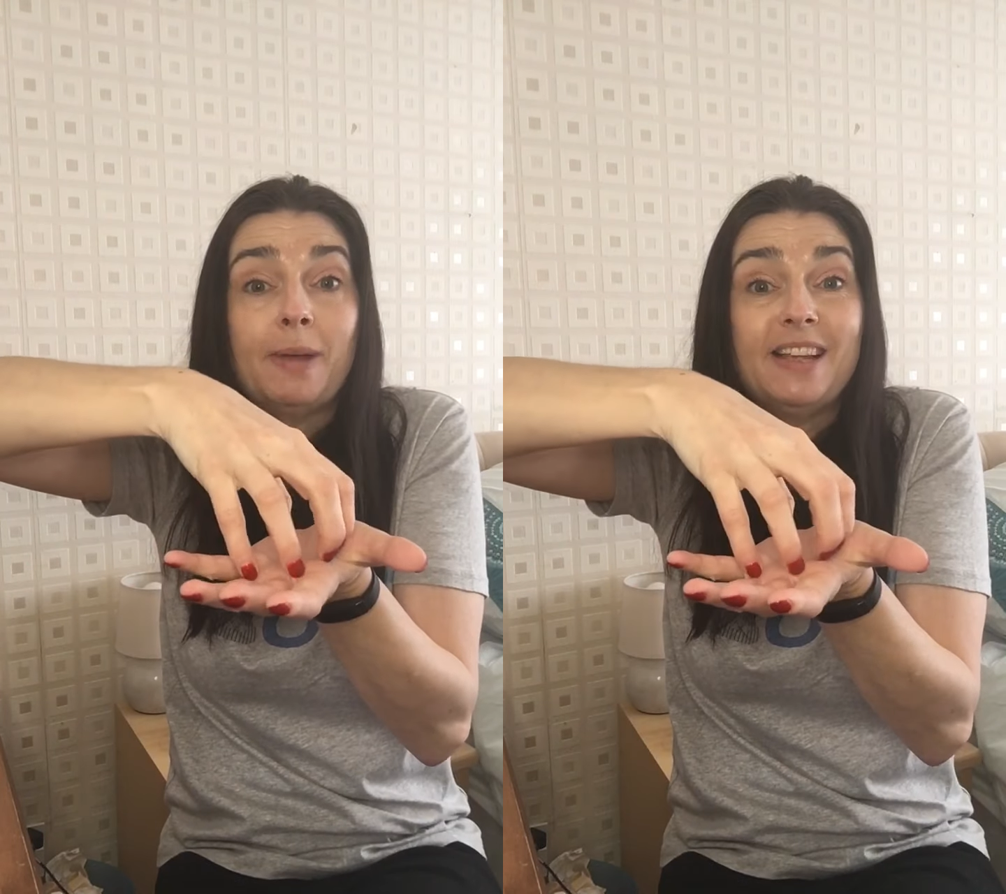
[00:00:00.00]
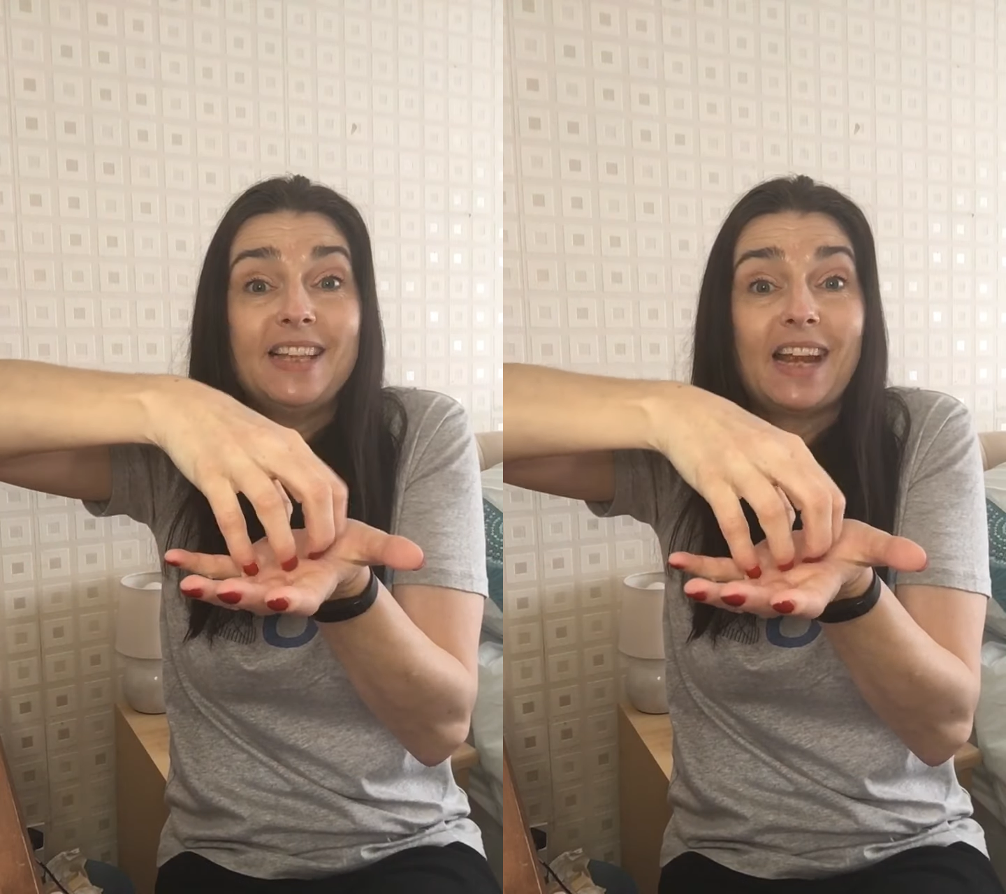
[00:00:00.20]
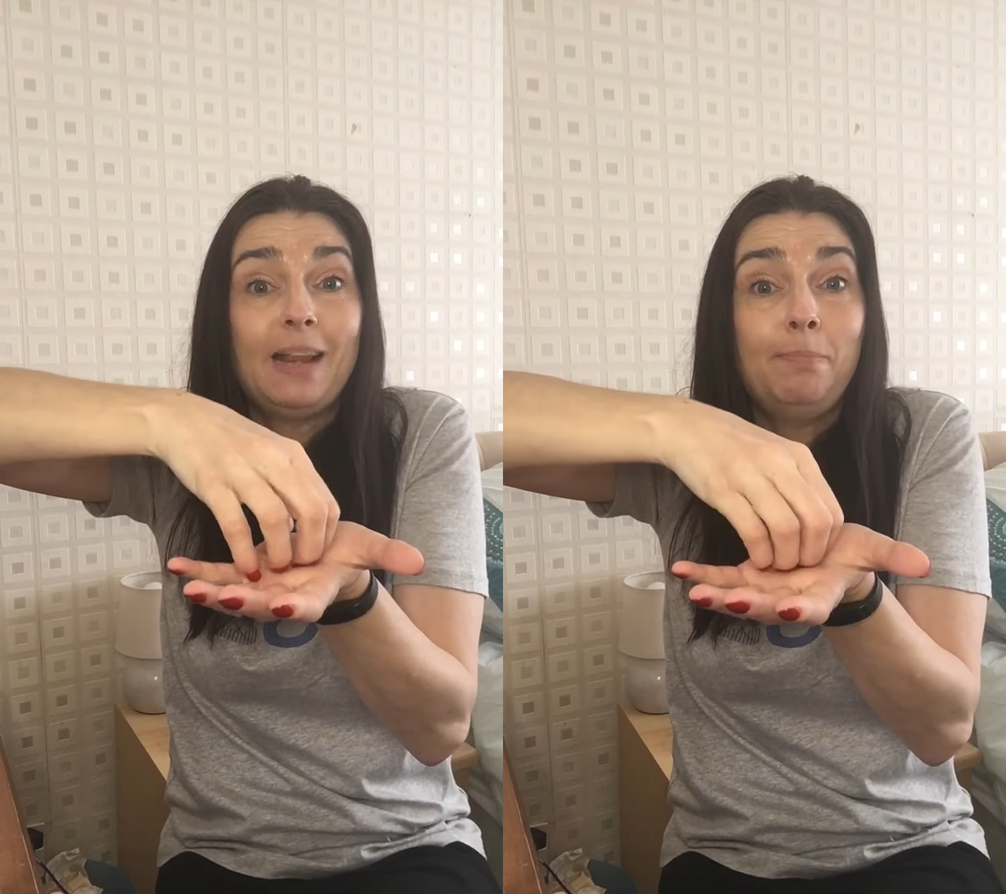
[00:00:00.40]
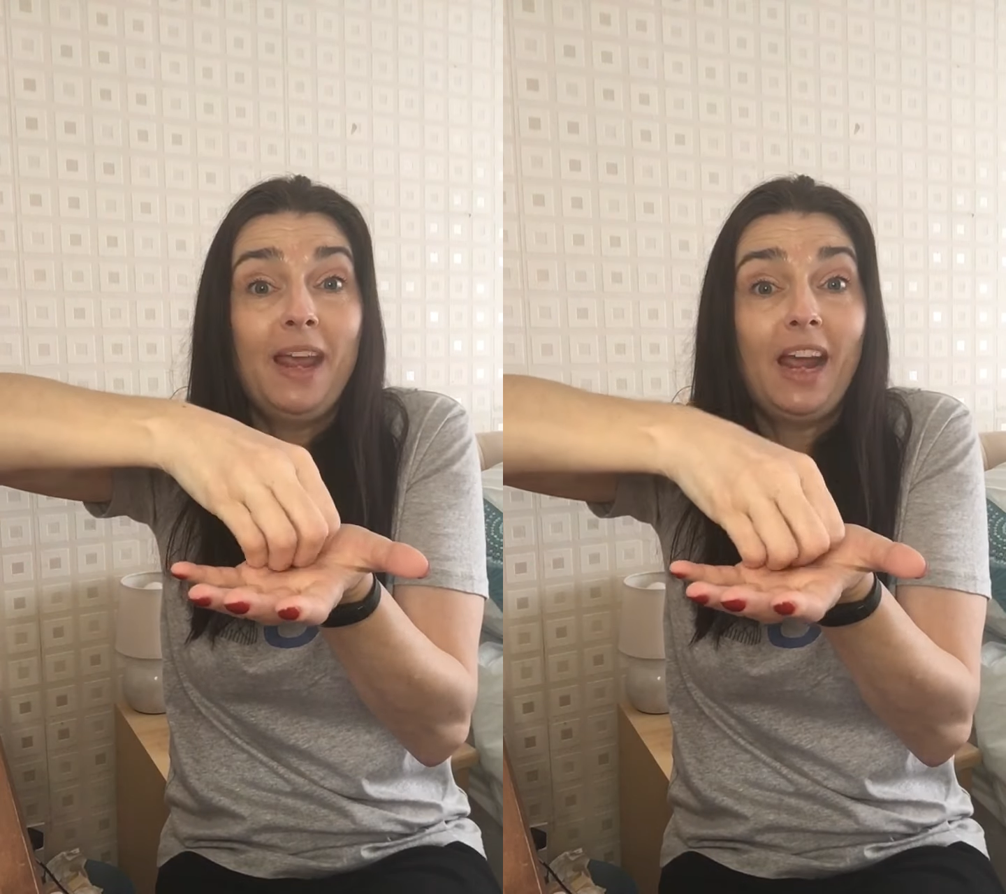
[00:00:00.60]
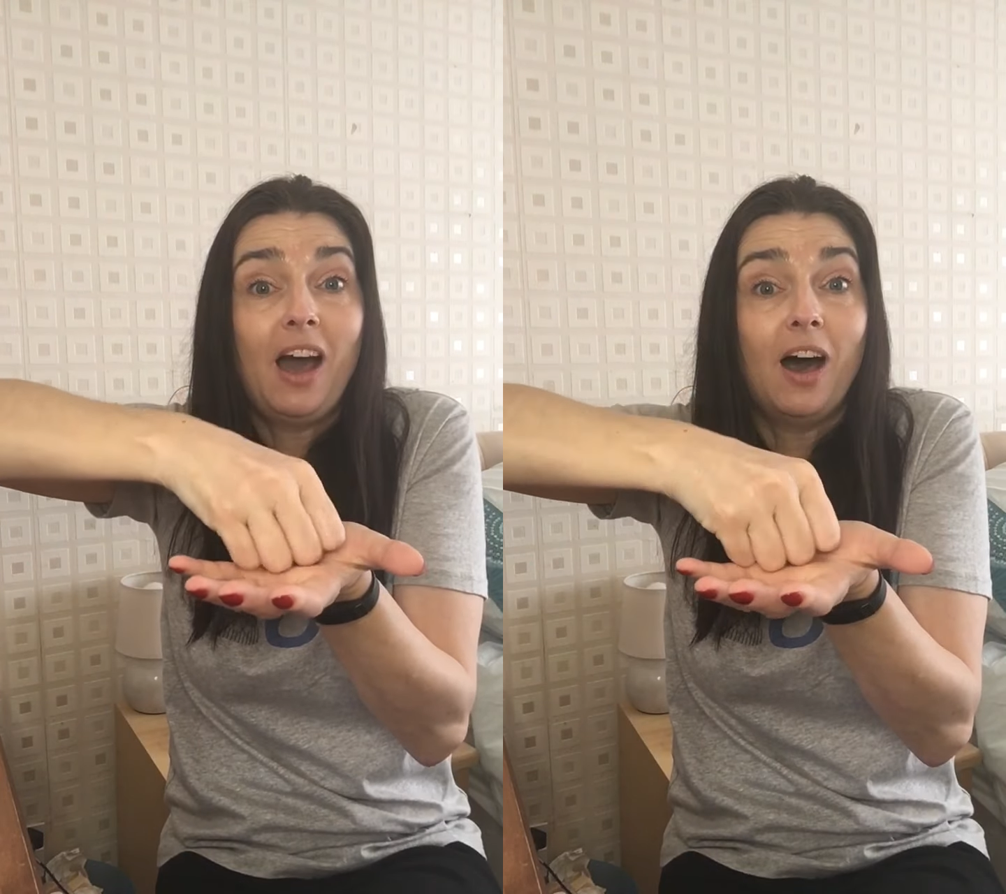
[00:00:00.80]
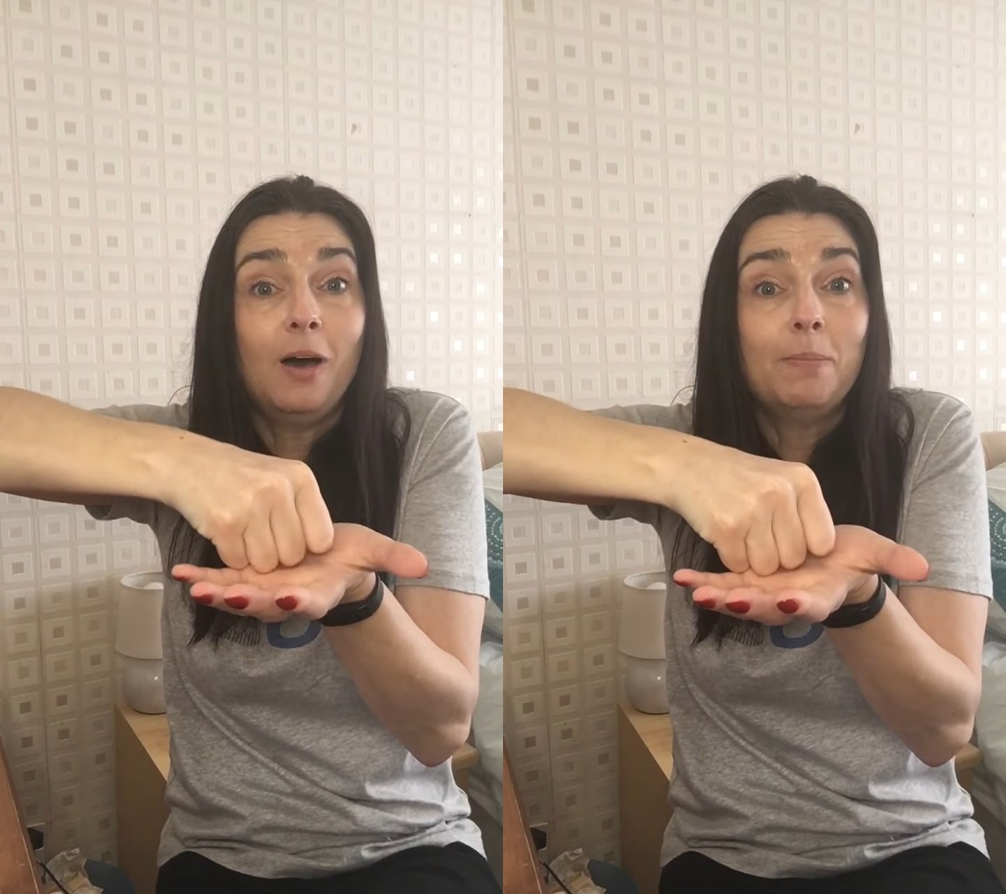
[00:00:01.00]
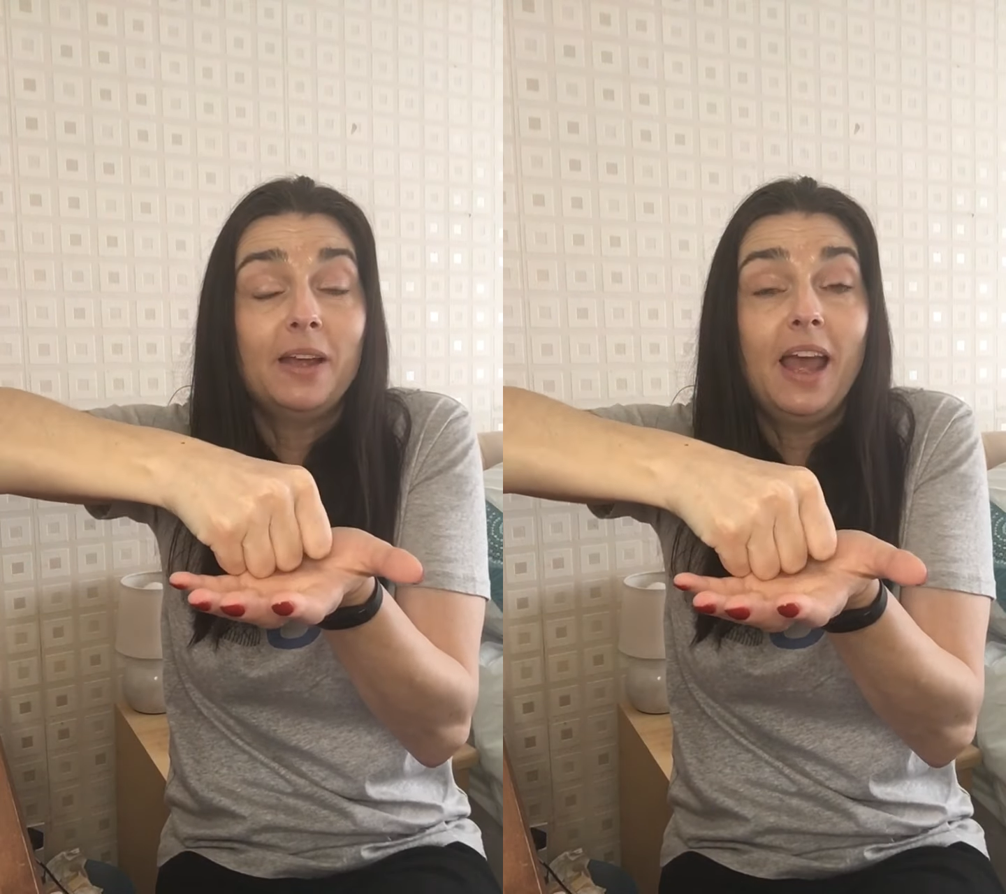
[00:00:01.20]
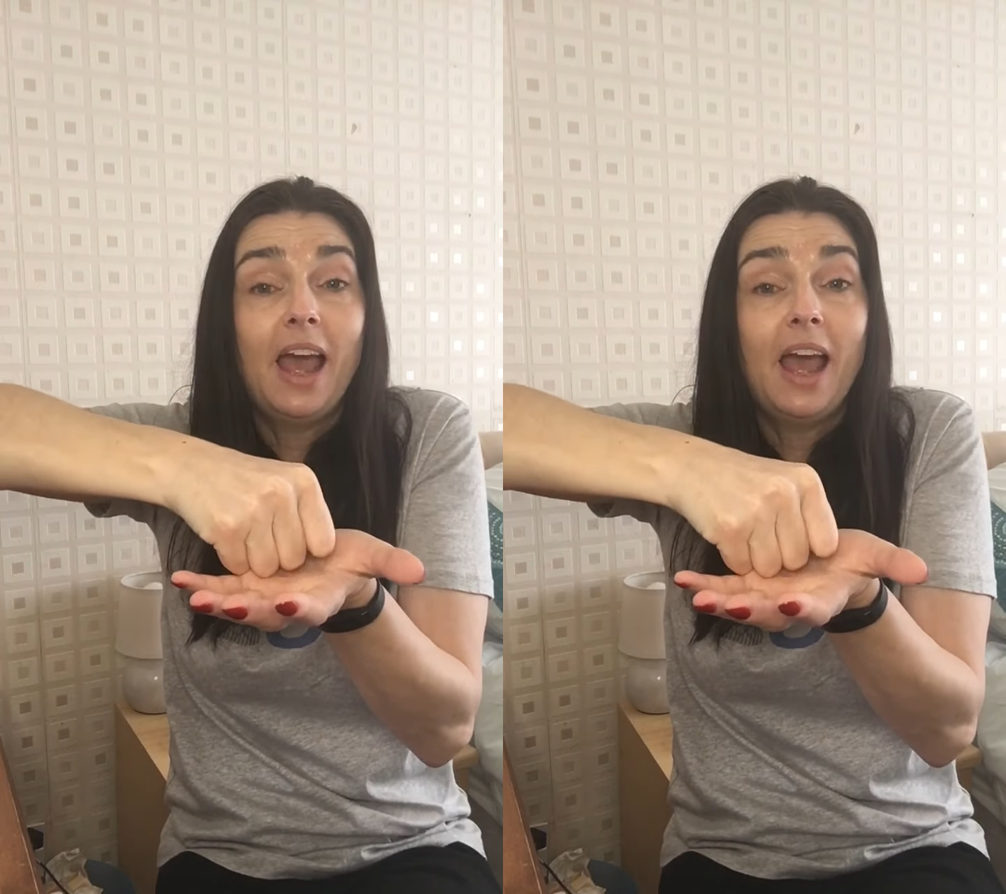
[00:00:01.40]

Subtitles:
basically pick up